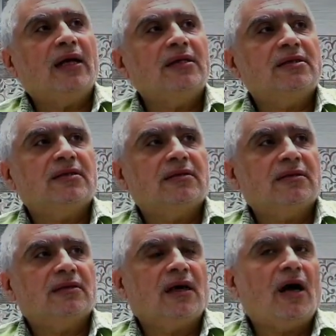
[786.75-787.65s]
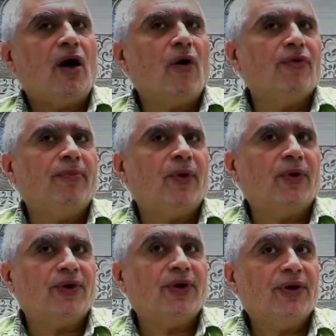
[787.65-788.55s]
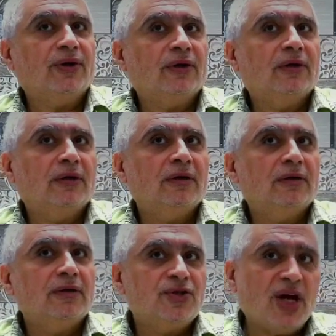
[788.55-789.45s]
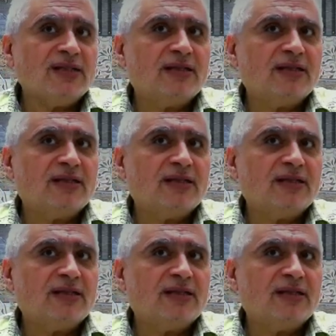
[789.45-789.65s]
on the border, just by pulse.